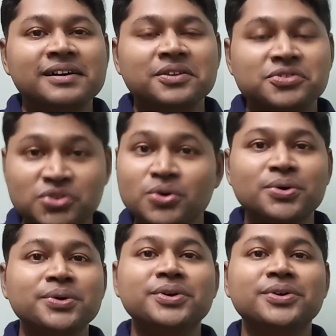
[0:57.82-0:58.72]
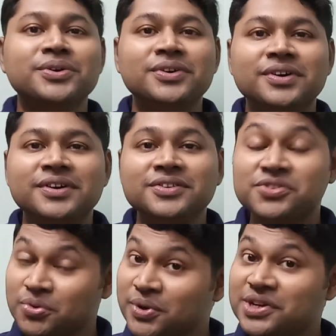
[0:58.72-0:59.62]
So,
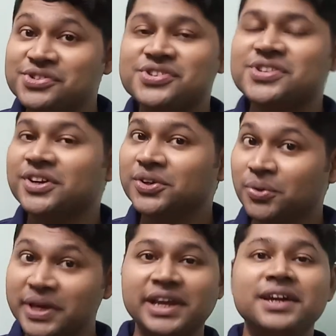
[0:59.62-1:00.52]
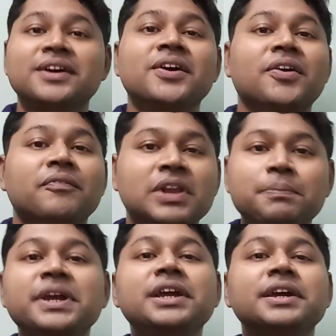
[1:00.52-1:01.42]
students, today we'll
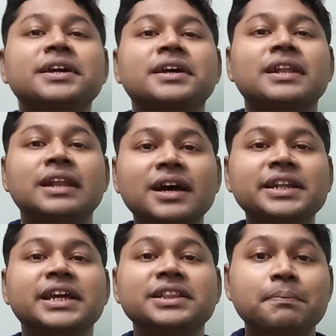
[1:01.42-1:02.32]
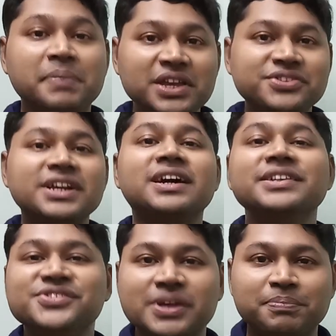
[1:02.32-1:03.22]
be learning the basic
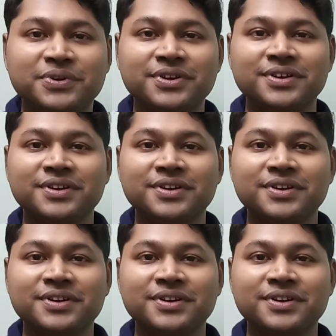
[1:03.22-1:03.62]
concept